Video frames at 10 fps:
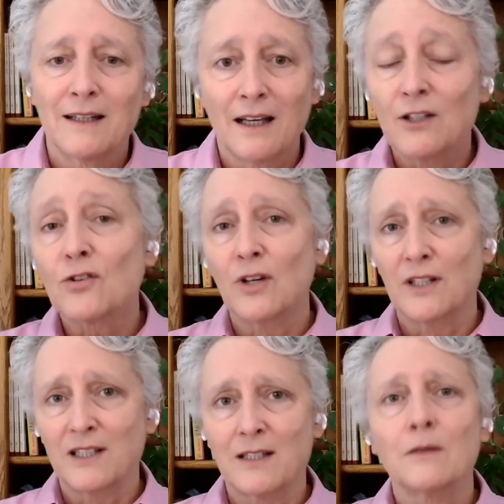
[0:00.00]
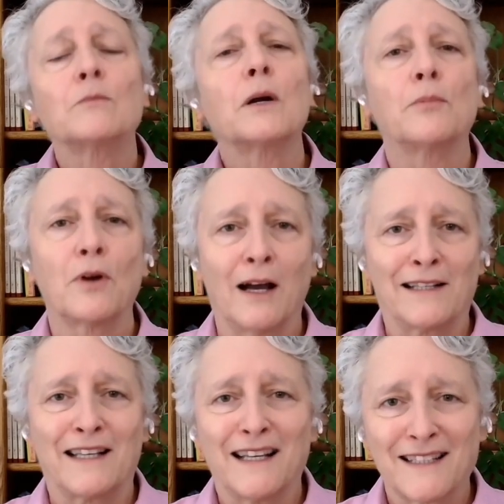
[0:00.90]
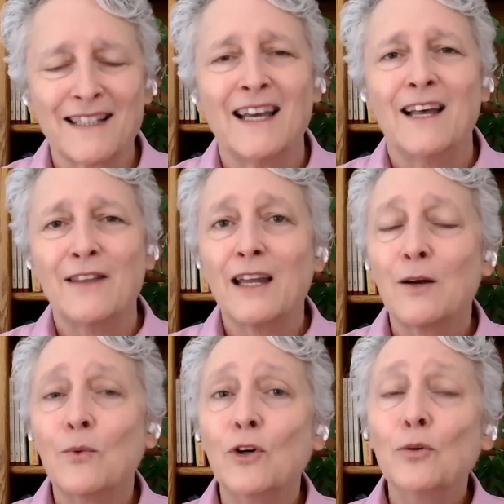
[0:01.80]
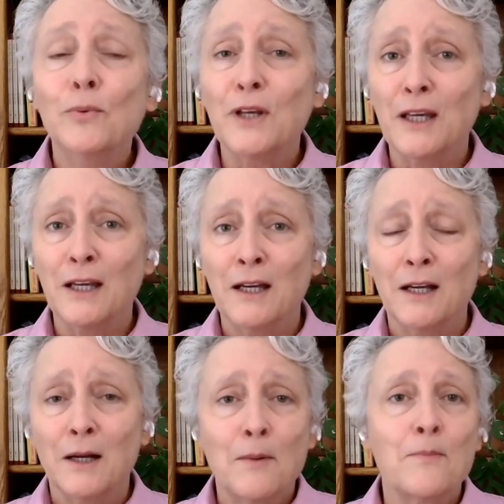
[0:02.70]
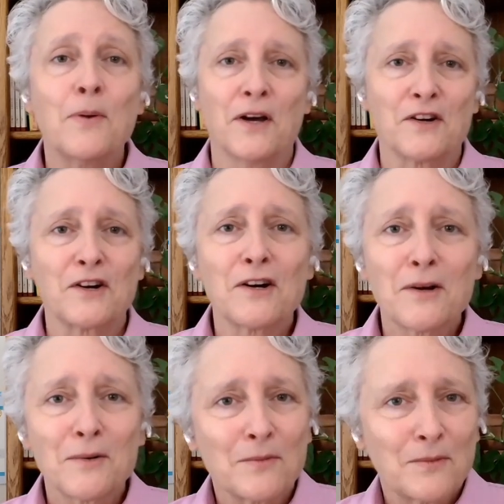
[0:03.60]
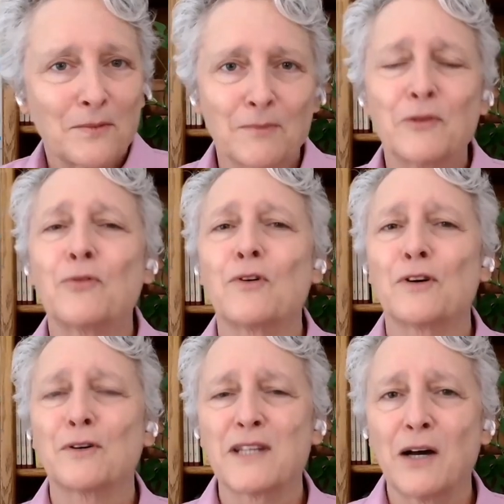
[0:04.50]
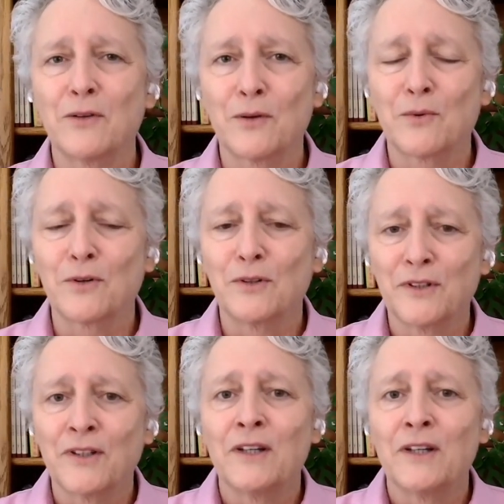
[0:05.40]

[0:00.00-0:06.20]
I trust my process that it will be better before it goes out in the world.